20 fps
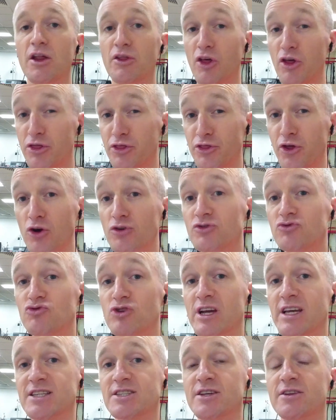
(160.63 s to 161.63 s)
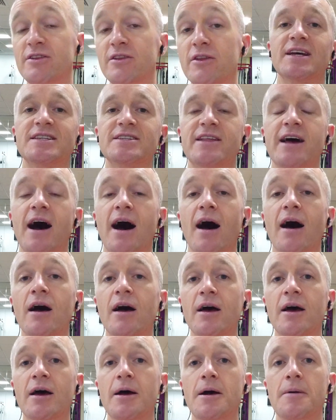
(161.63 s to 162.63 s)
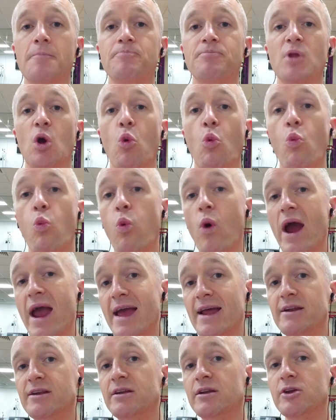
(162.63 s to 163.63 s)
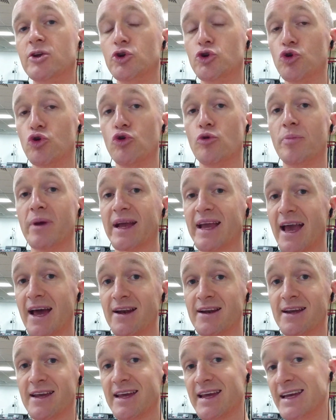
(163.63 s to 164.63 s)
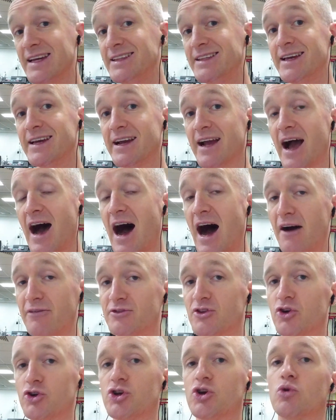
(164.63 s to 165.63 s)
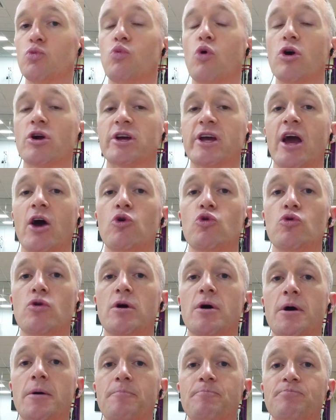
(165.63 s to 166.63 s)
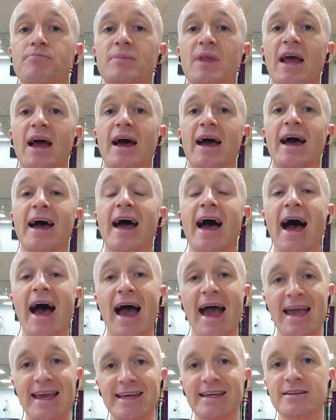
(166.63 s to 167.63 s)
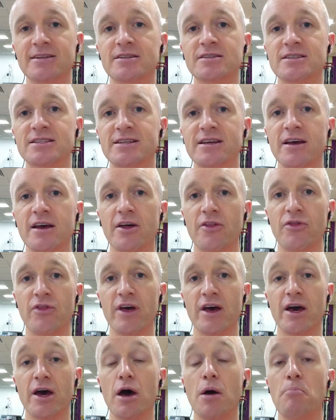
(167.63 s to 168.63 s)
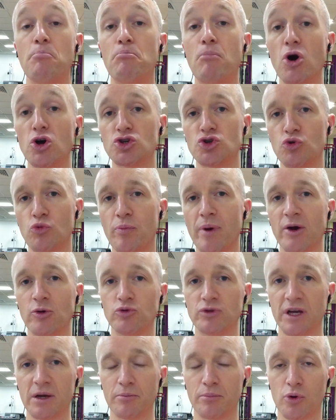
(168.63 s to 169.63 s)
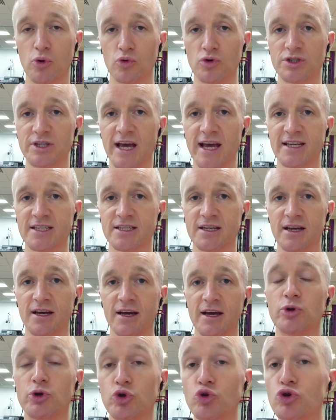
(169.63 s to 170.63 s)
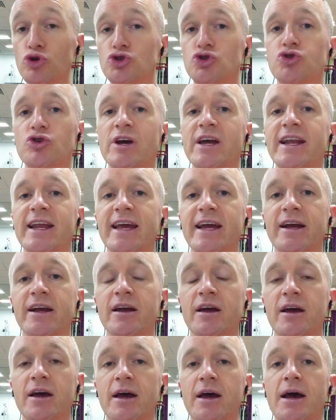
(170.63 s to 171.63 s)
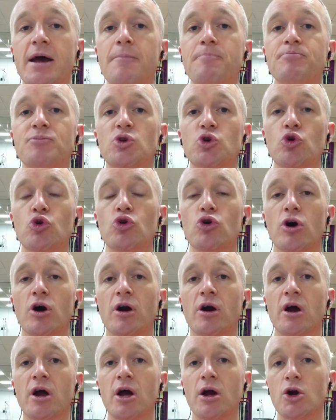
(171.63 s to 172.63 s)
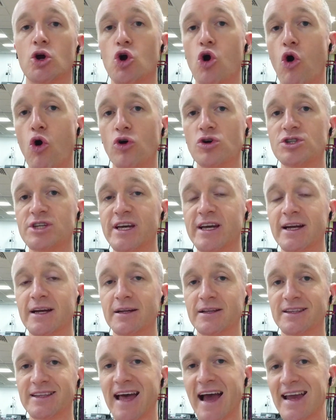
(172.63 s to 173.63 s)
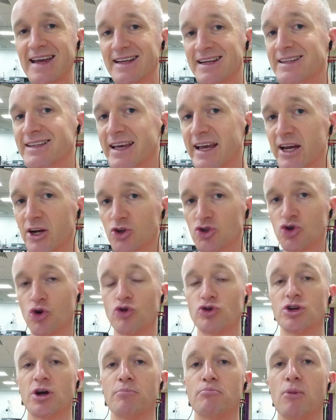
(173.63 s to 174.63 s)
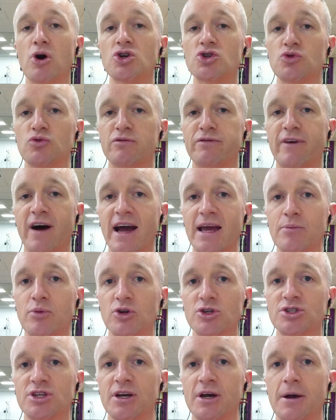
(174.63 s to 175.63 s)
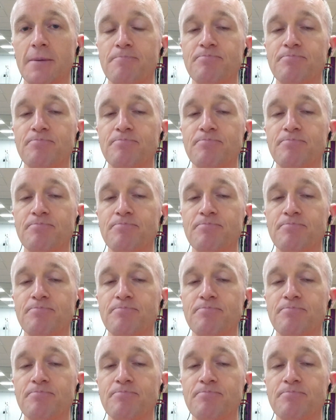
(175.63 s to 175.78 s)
The third reason is that when you begin eating after your workout, it heightens the muscle building process. When you're training, you're causing tiny tears on your muscle fibers.